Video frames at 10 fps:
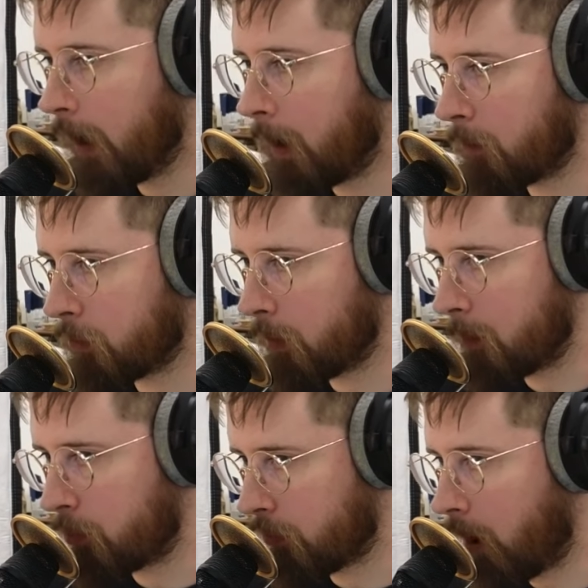M3
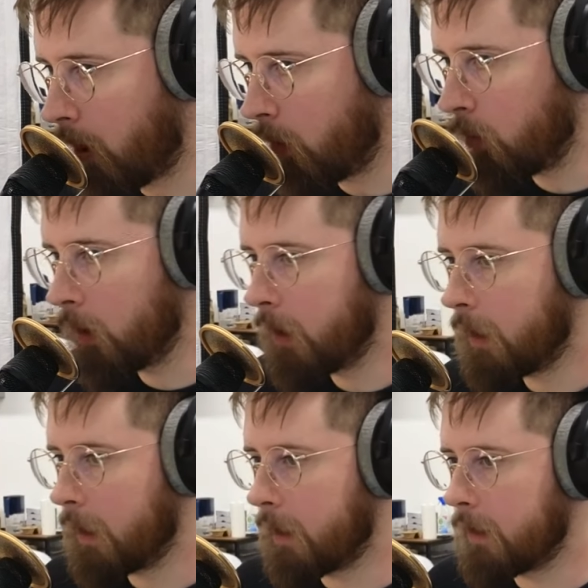Pro
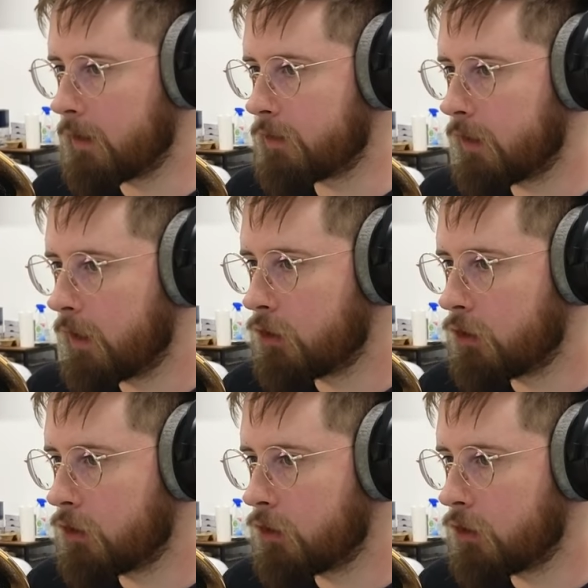is